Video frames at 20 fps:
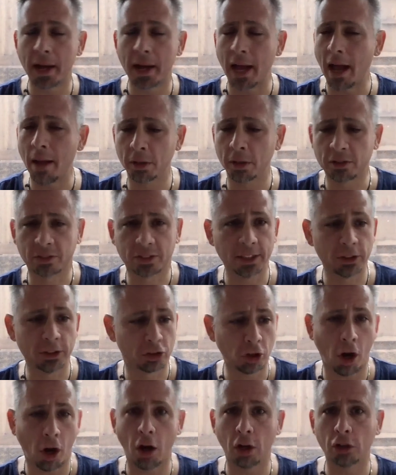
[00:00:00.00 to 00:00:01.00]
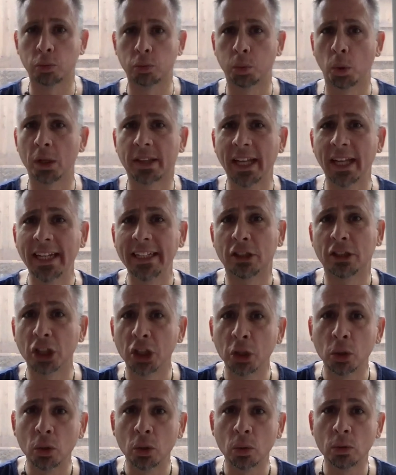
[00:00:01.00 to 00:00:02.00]
how much they charge, what they
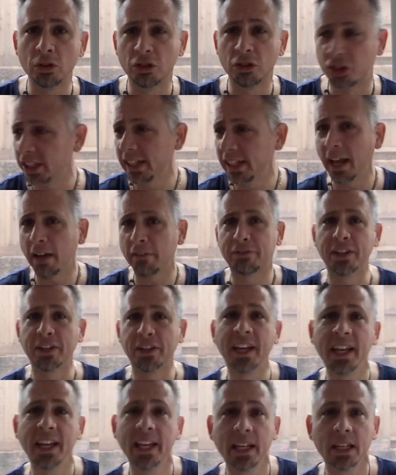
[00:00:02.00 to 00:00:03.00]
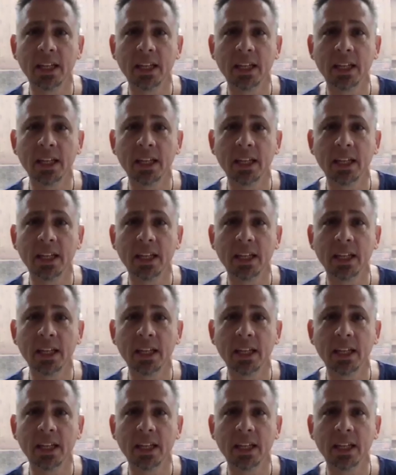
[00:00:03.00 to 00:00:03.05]
do, GFE,